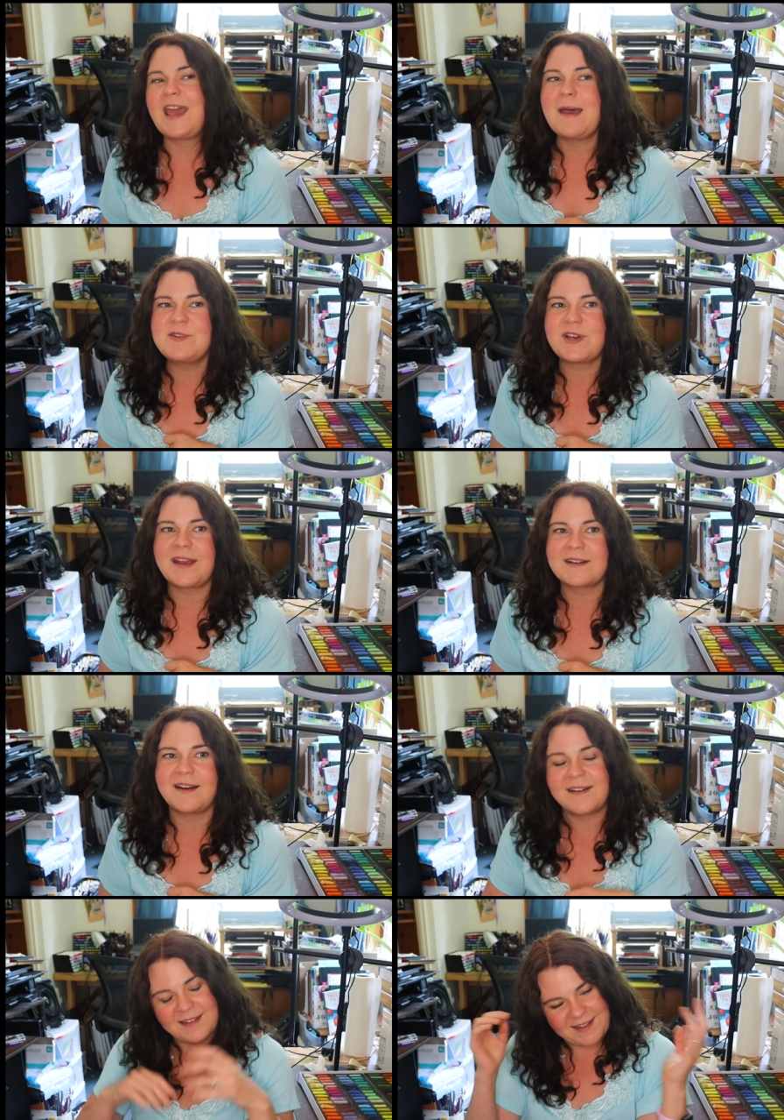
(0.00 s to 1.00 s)
Abstract
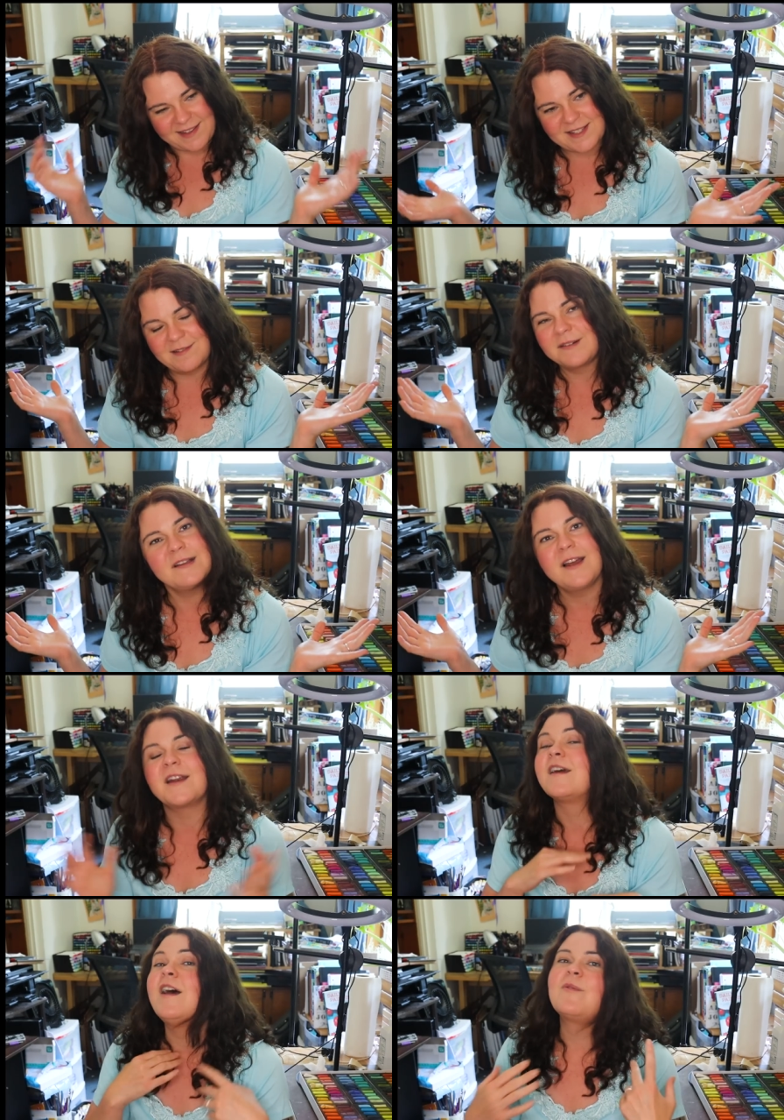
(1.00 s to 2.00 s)
art isn't real art.